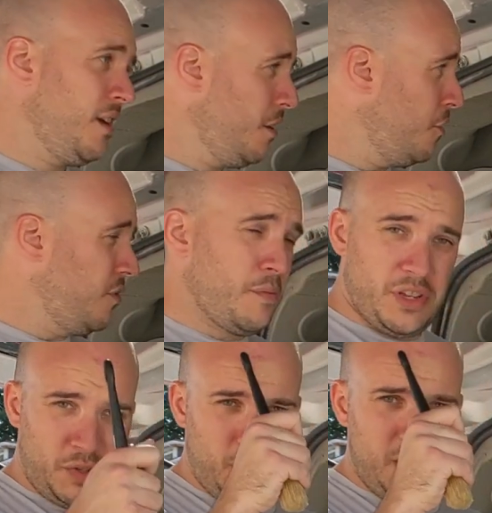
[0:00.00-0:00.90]
Hopefully my
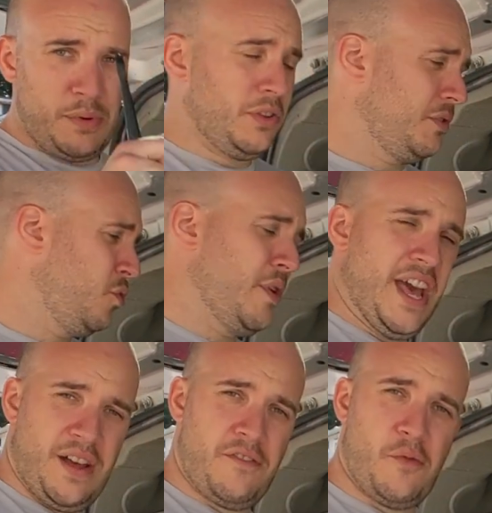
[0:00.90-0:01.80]
sweaty bonce will be
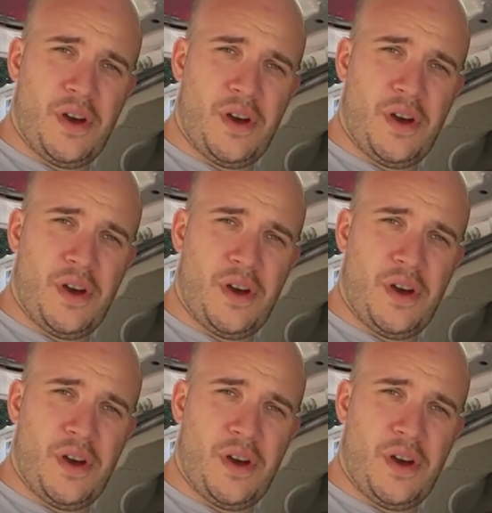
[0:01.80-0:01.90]
out of the